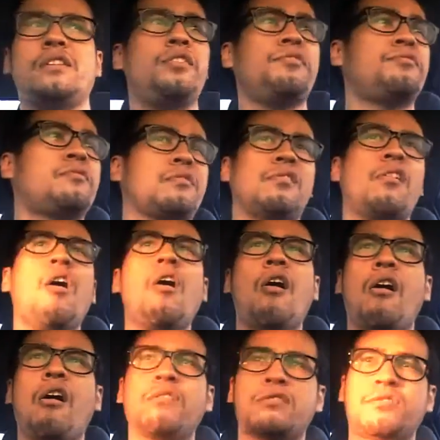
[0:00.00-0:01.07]
used to
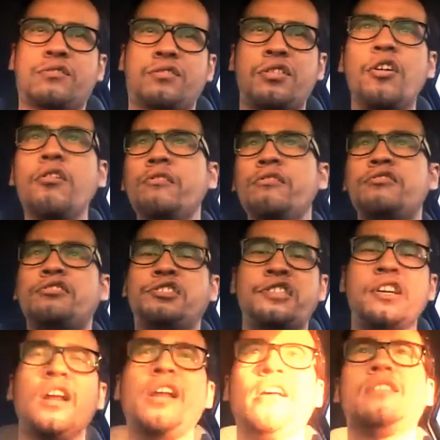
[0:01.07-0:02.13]
cost 2
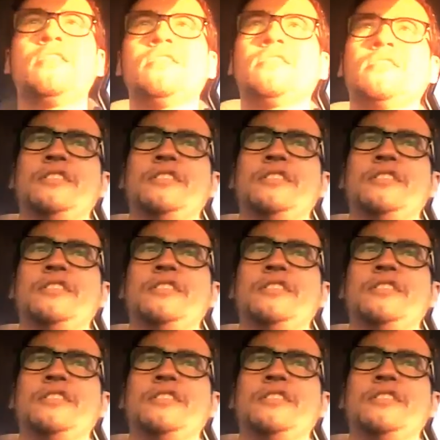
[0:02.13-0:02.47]
shillings,